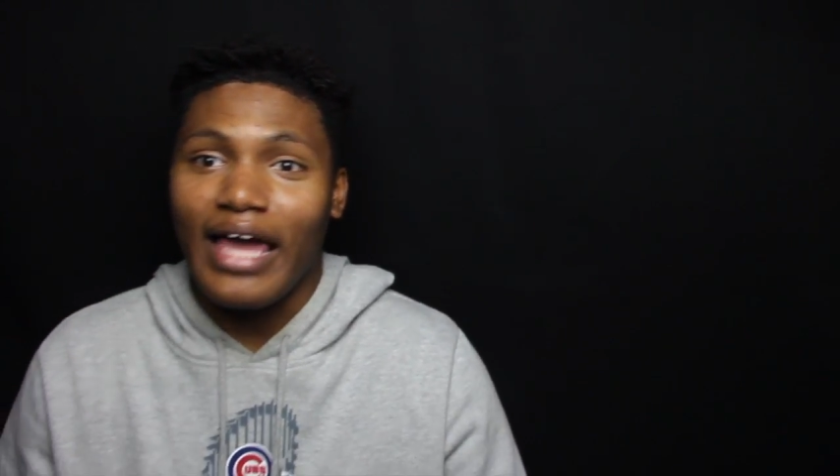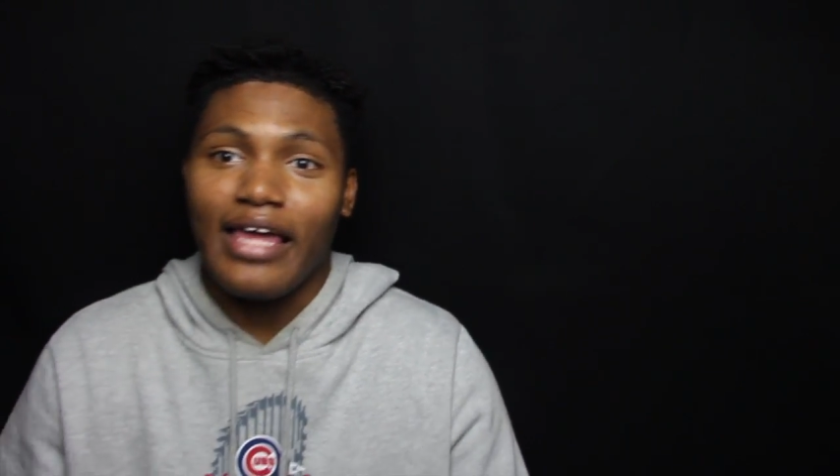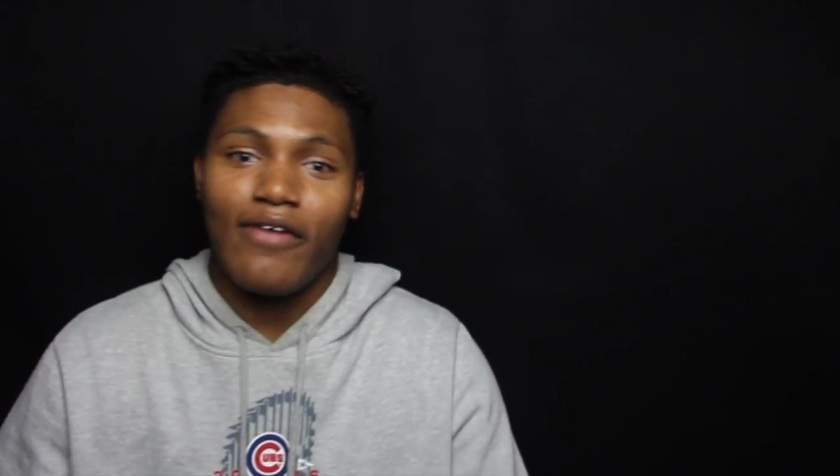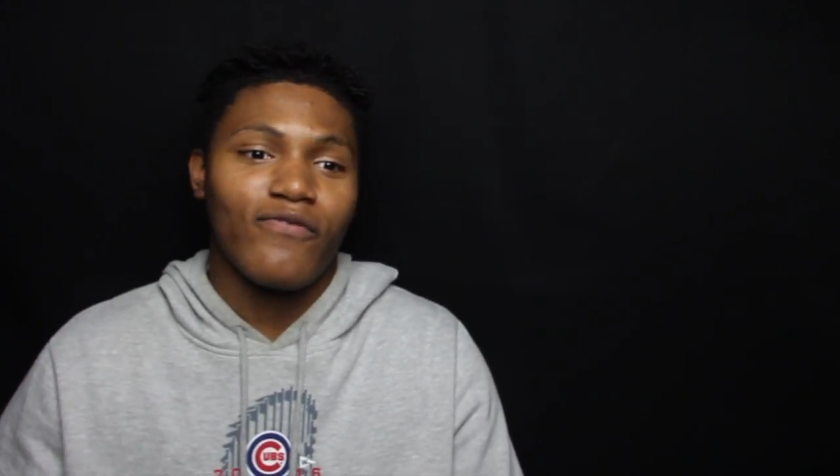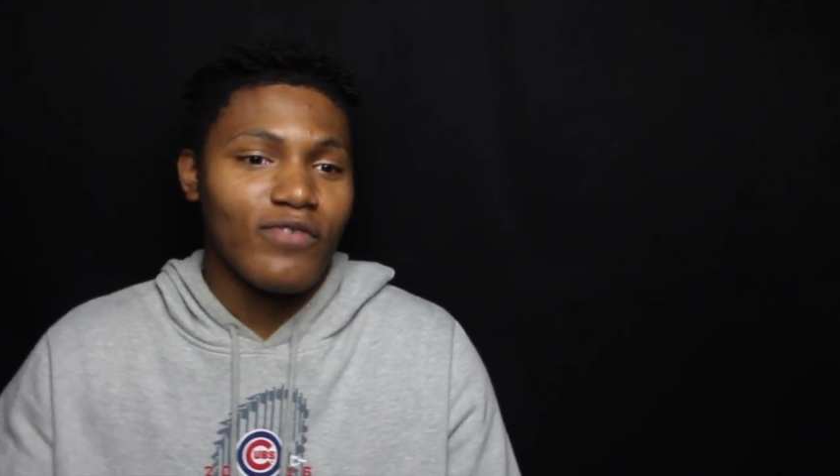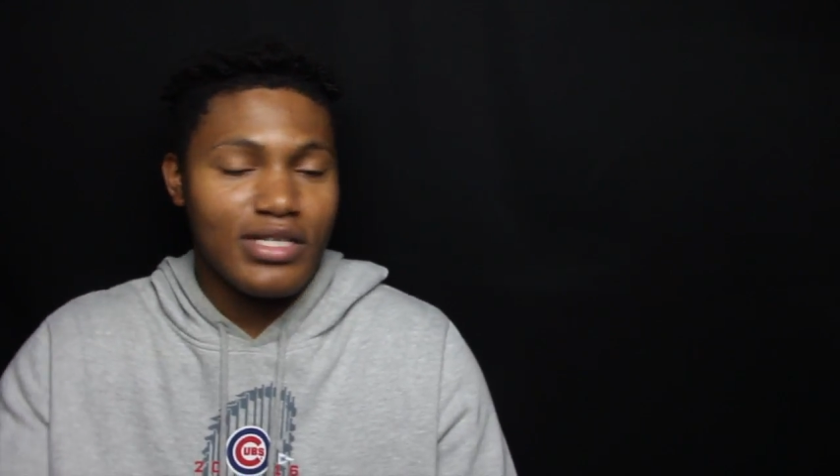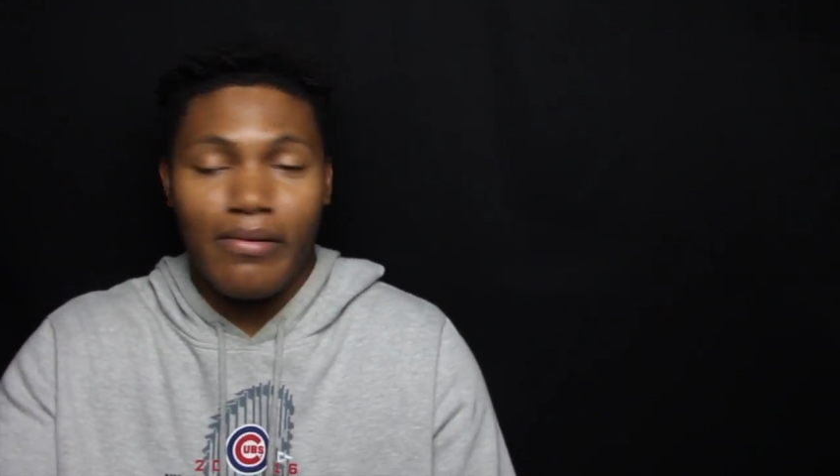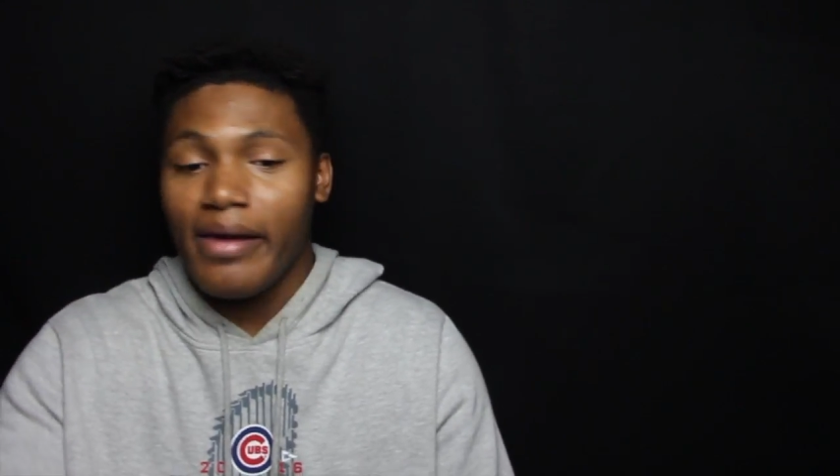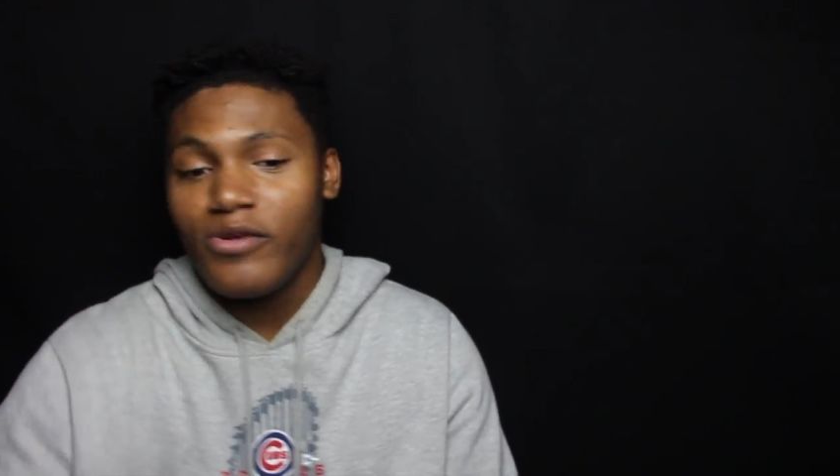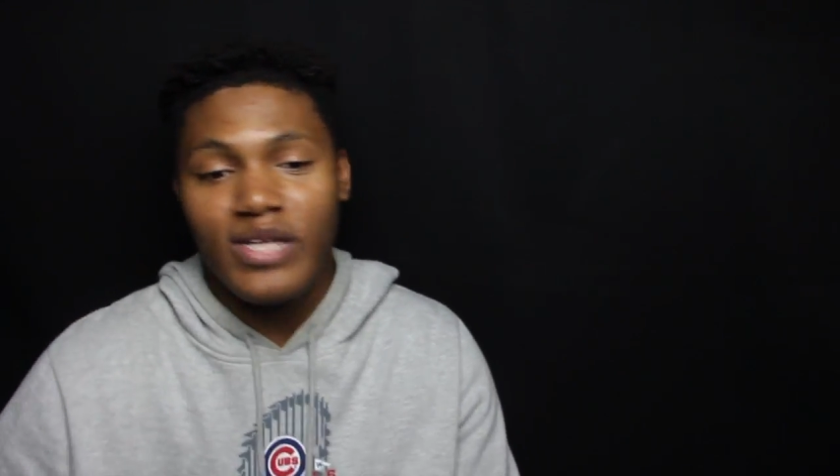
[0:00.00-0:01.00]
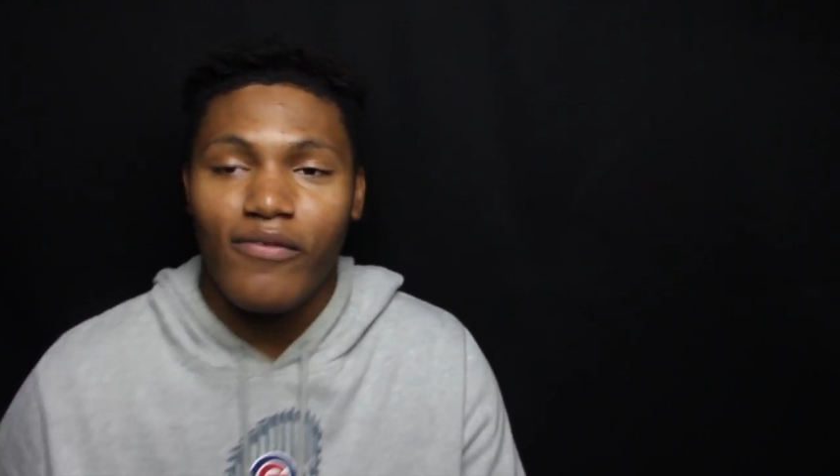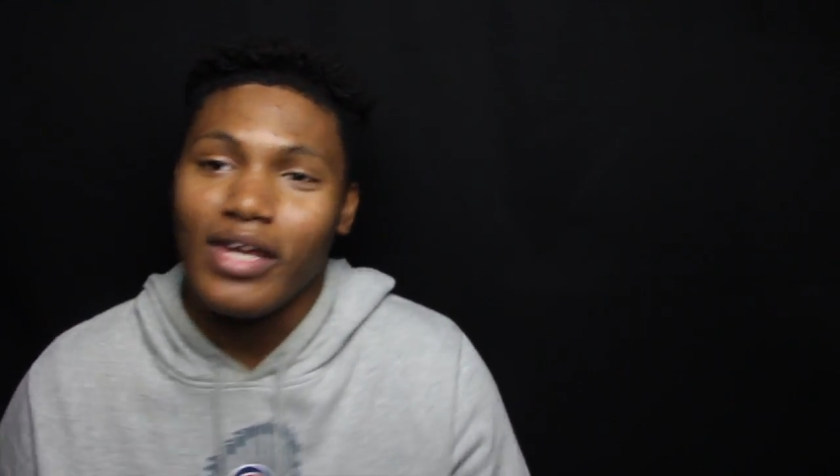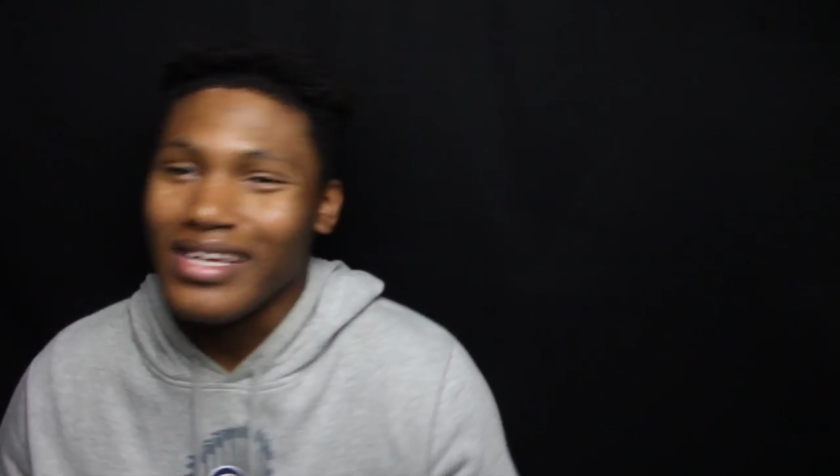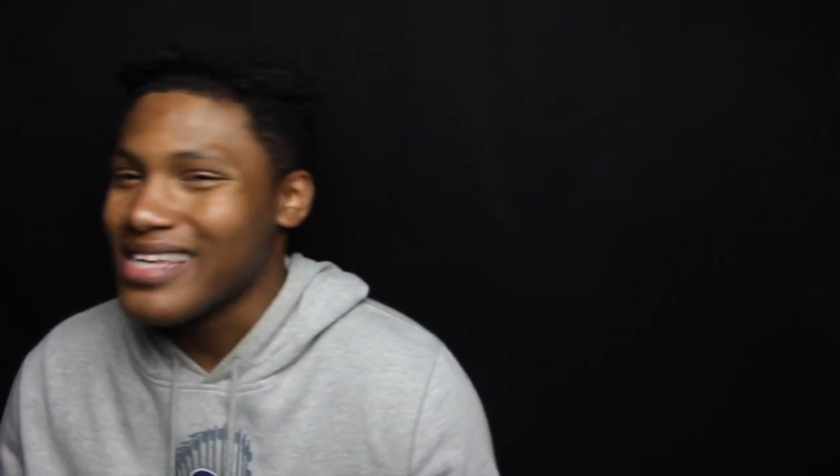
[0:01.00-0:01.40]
Like, if somebody was having an